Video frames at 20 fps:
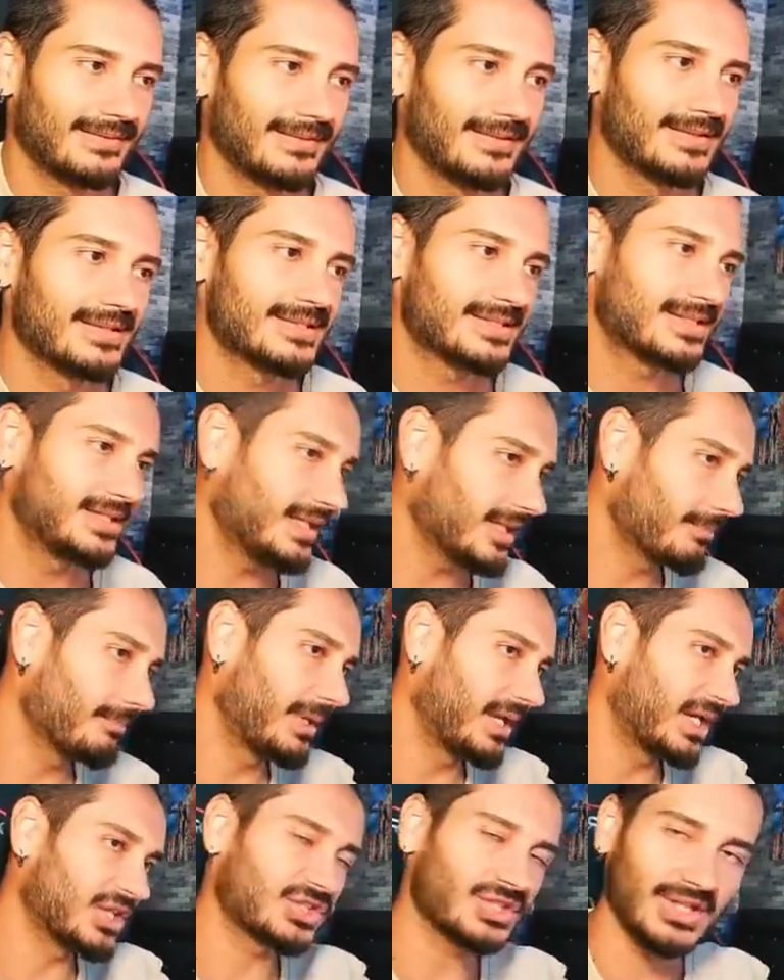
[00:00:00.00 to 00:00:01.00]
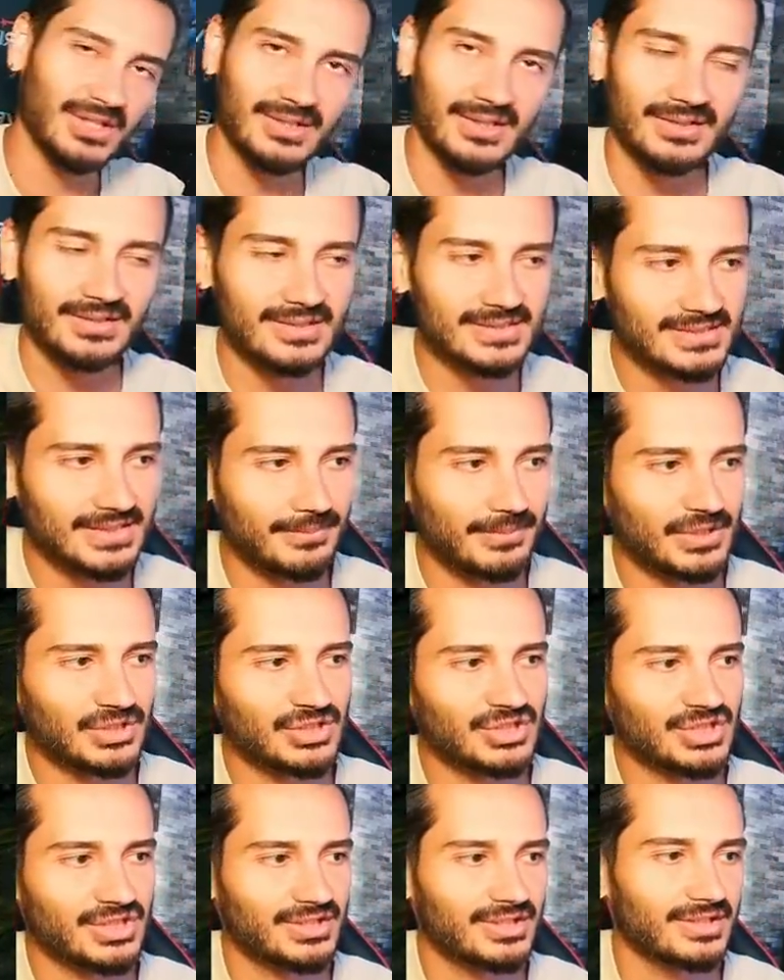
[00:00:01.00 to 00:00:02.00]
Seer managed to attack this time. Actually,
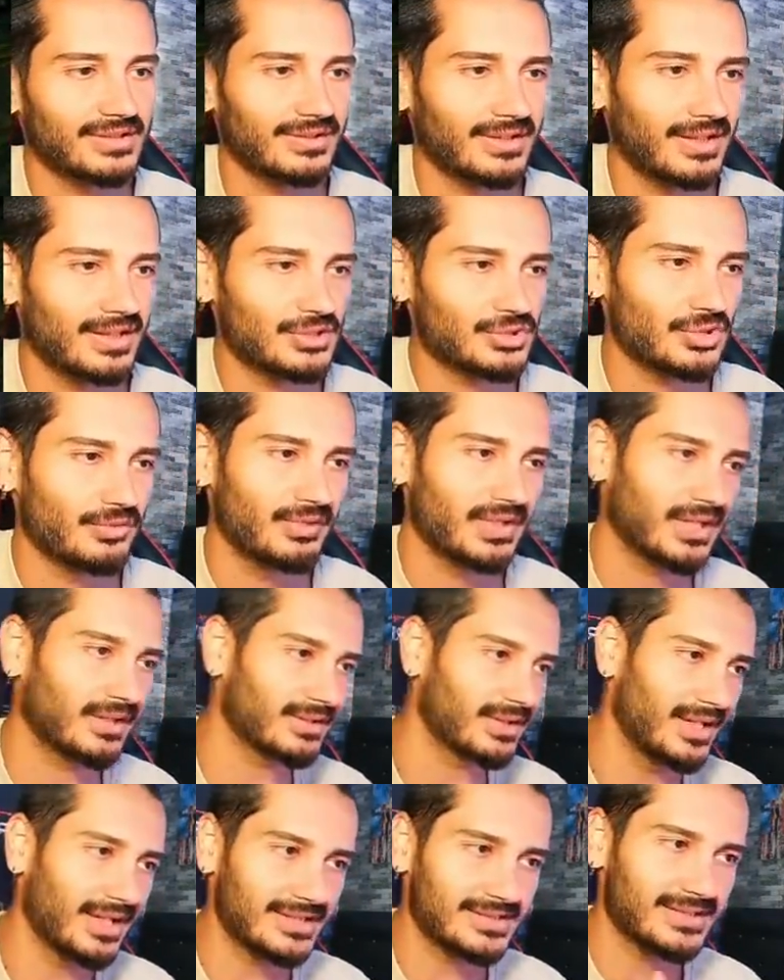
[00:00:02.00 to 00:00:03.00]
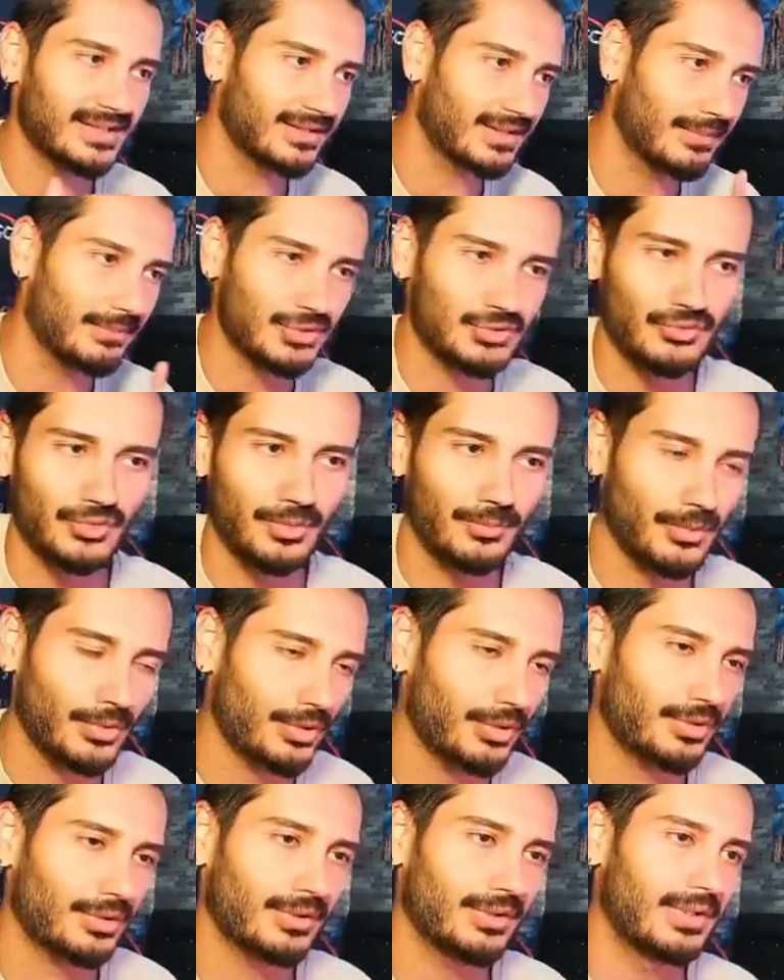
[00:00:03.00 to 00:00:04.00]
she didn't die, so we got extra damage from
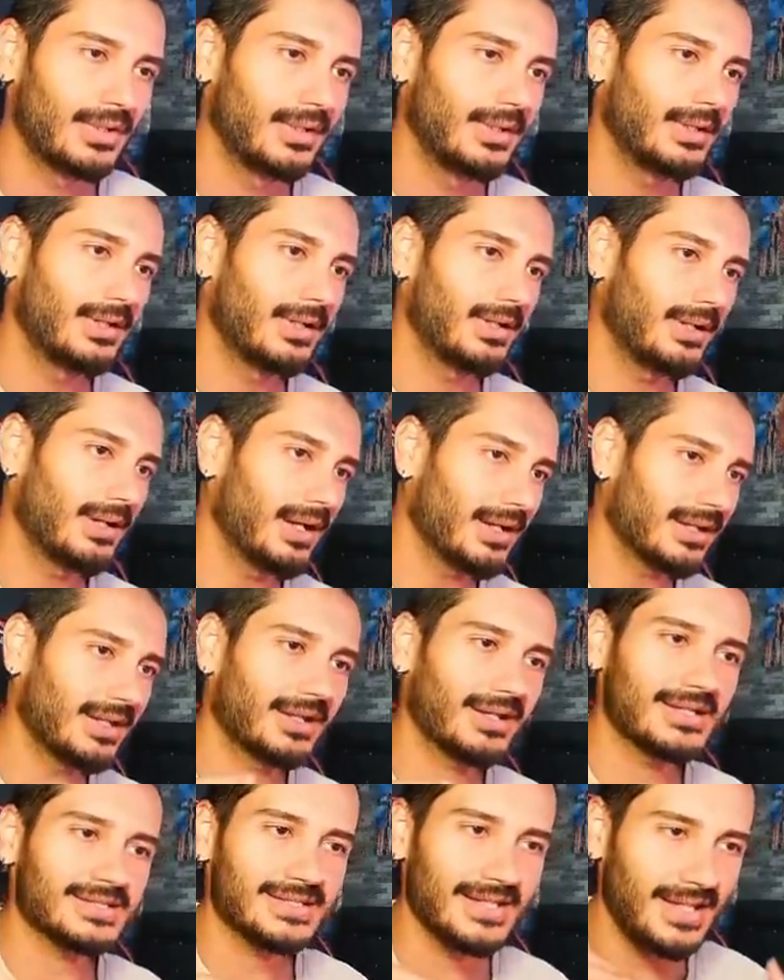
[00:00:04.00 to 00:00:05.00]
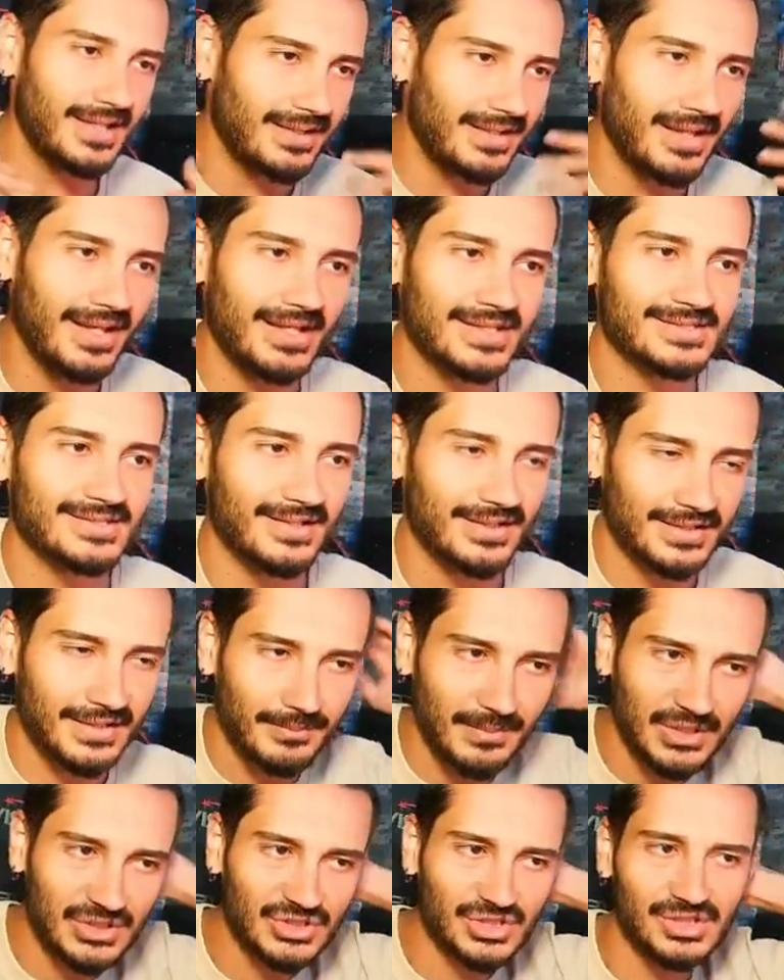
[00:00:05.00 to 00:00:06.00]
her. Again, guys, any extra
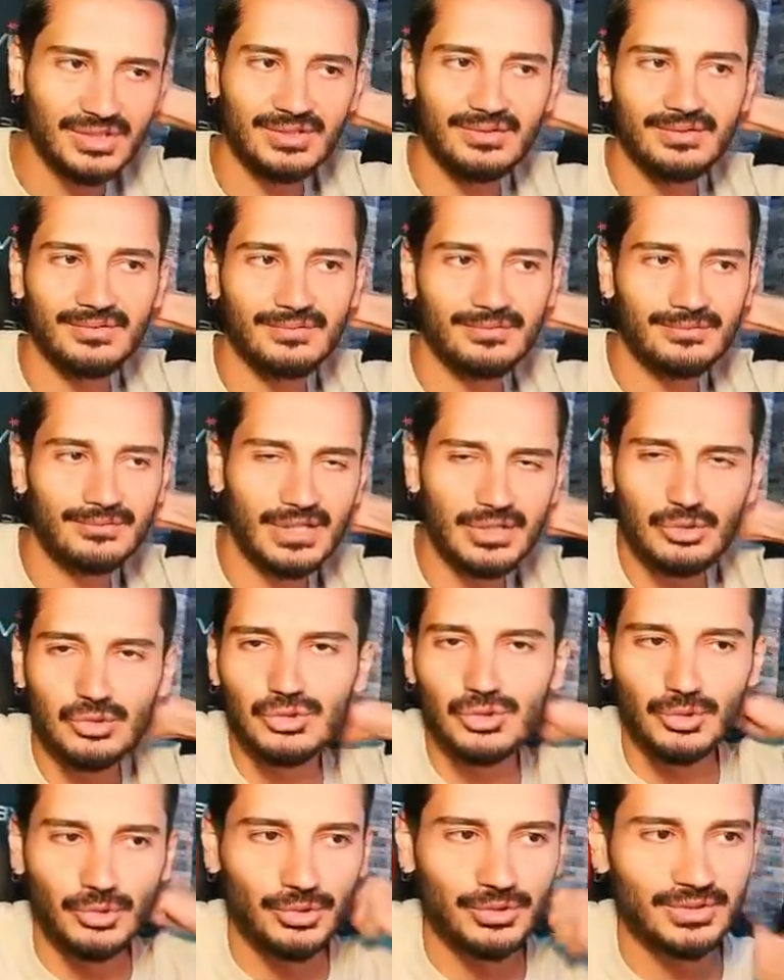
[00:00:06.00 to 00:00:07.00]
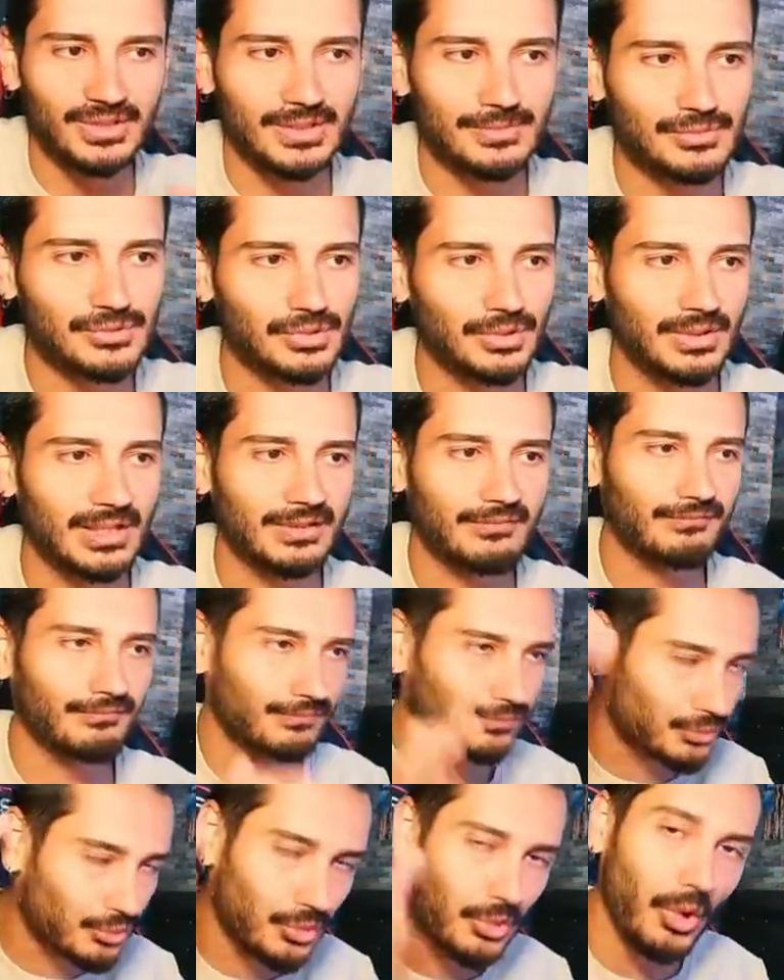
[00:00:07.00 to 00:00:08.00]
damage reducing our time. So like,
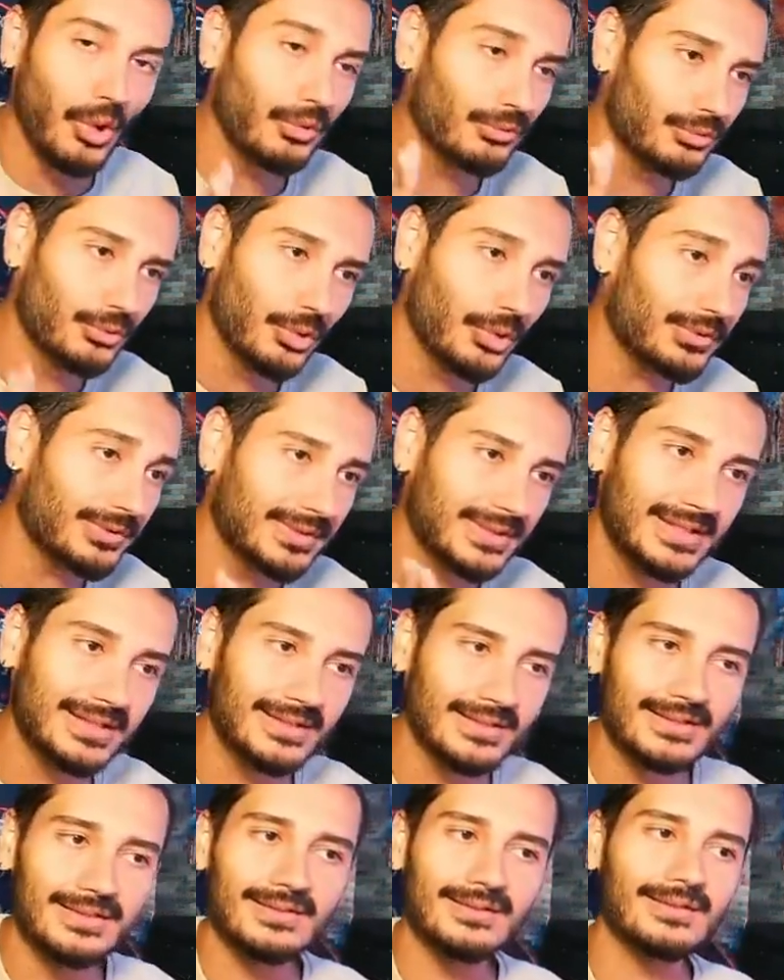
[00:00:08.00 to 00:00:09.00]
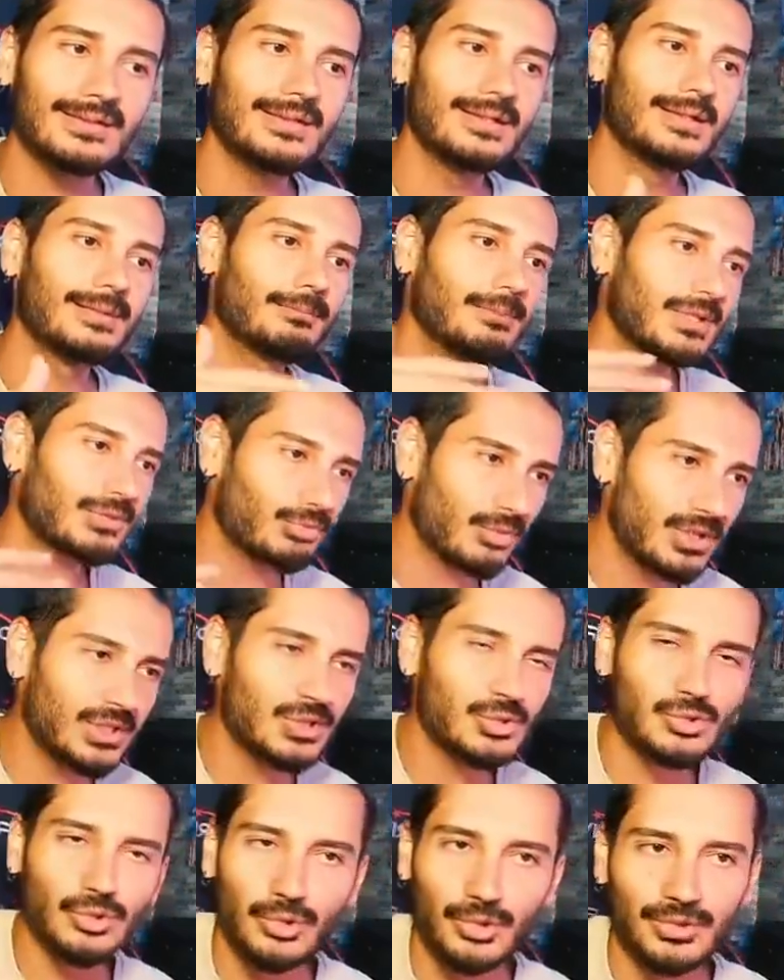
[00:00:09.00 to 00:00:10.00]
not need it, but
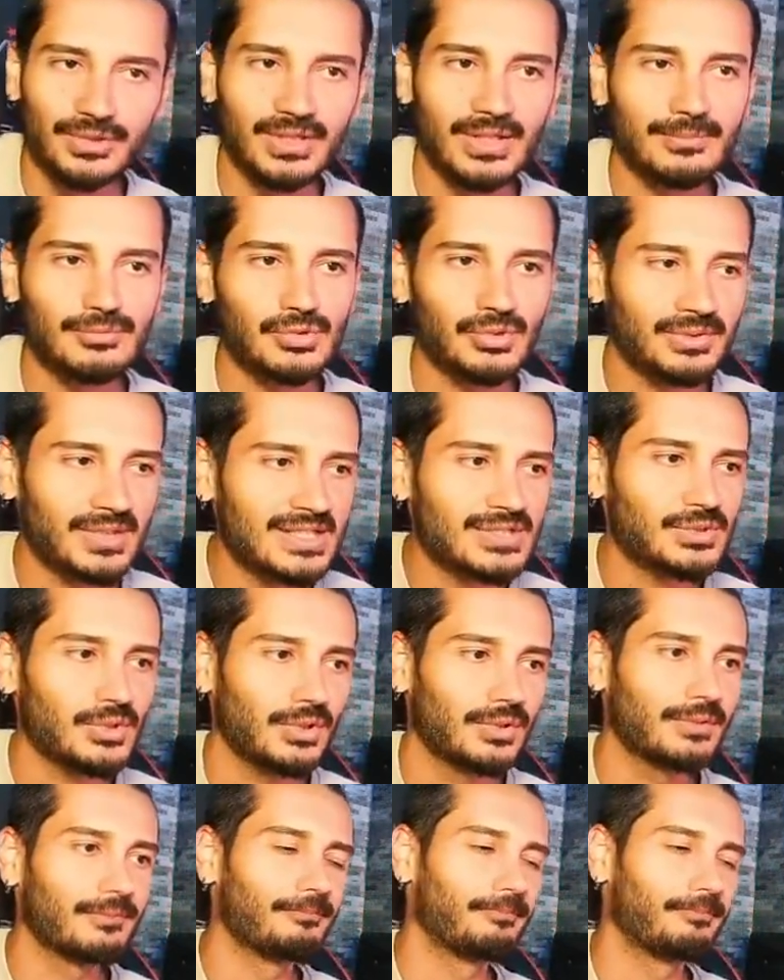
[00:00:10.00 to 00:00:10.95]
reducing our time. So that's all.